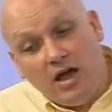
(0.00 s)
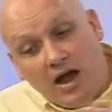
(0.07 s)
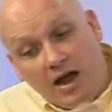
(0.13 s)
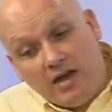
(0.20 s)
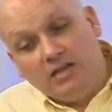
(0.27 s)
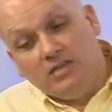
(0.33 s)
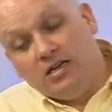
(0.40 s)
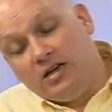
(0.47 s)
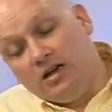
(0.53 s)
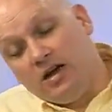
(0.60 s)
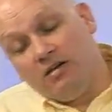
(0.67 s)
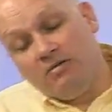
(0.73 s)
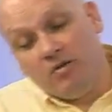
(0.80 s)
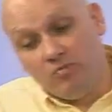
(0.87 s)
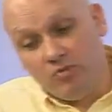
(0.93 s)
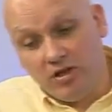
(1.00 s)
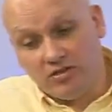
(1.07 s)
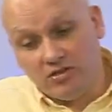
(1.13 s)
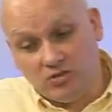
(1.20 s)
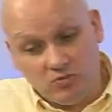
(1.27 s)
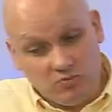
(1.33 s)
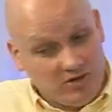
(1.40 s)
And we
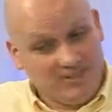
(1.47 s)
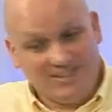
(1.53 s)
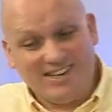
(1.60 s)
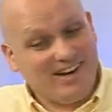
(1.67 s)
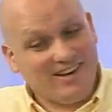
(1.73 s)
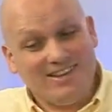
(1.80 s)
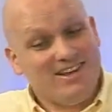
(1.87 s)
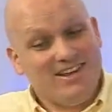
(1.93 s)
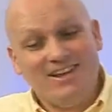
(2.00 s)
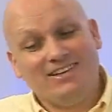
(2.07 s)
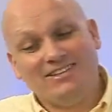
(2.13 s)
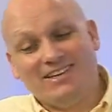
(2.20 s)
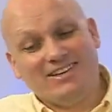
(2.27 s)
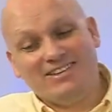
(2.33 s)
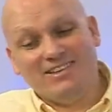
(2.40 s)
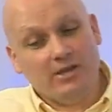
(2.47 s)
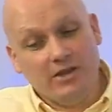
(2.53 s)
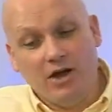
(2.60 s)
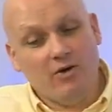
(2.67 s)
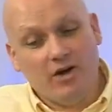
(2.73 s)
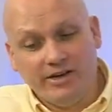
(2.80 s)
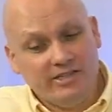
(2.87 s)
just want to say
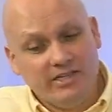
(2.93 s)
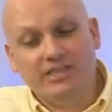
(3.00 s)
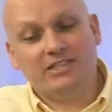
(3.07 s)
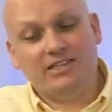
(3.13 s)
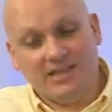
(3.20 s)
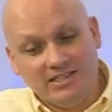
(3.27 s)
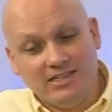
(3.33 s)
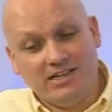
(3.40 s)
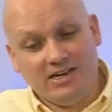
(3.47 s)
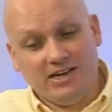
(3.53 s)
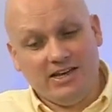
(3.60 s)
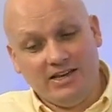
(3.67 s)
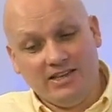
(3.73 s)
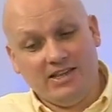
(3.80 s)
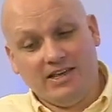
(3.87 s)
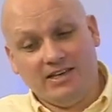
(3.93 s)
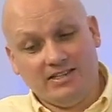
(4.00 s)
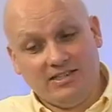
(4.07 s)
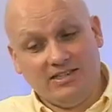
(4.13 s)
no, IT doesn't lead this.